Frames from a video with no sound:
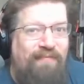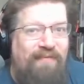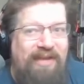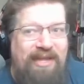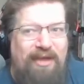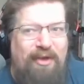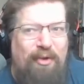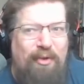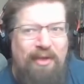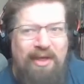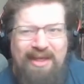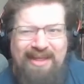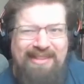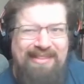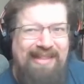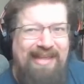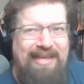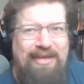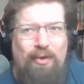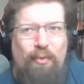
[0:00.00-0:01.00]
video,
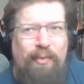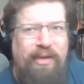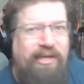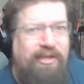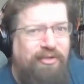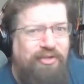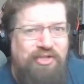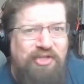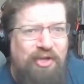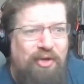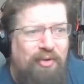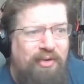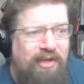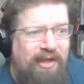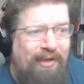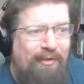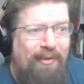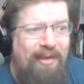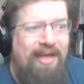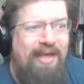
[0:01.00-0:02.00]
like a week or so
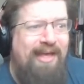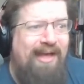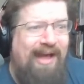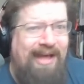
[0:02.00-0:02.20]
ago,